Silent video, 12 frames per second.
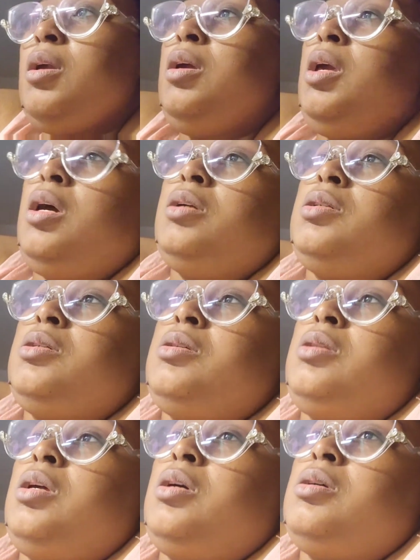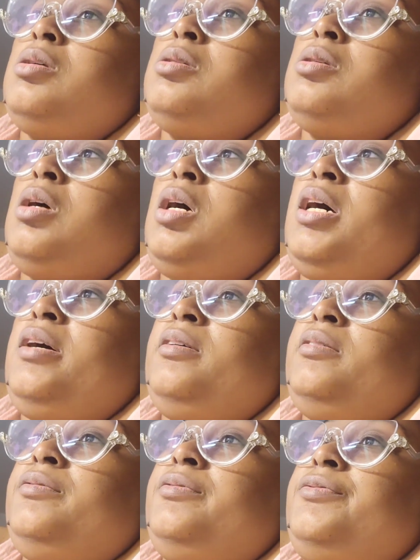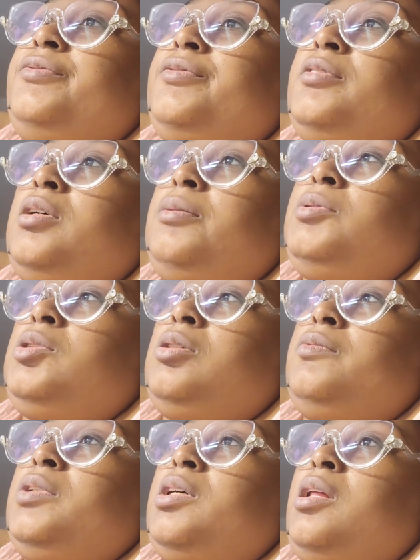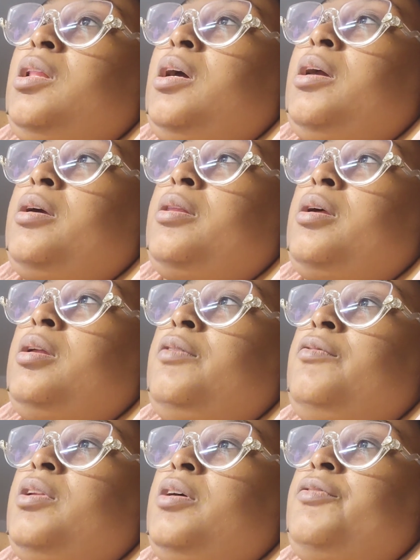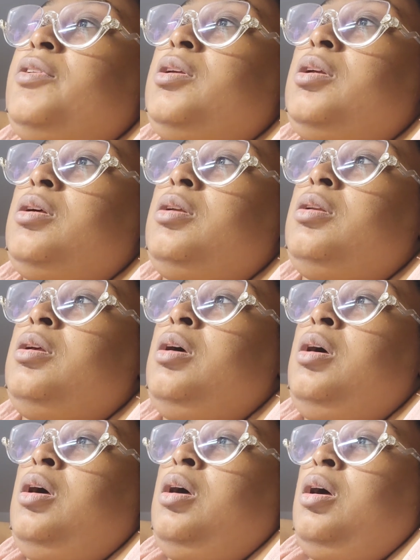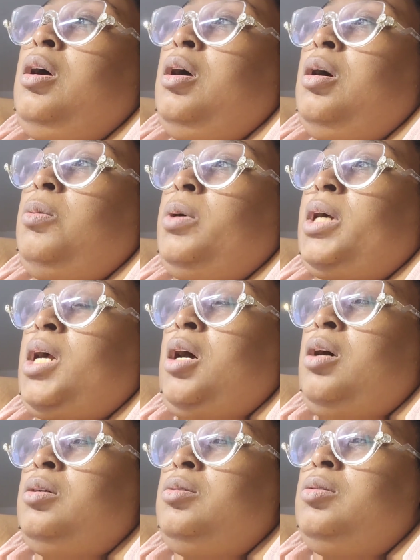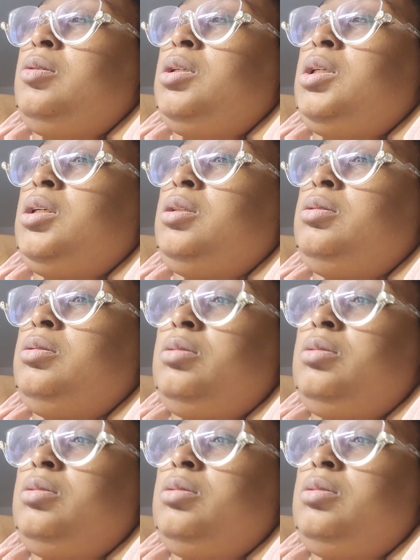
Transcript: yeah, just things I've observed that I like, that even if it didn't work out or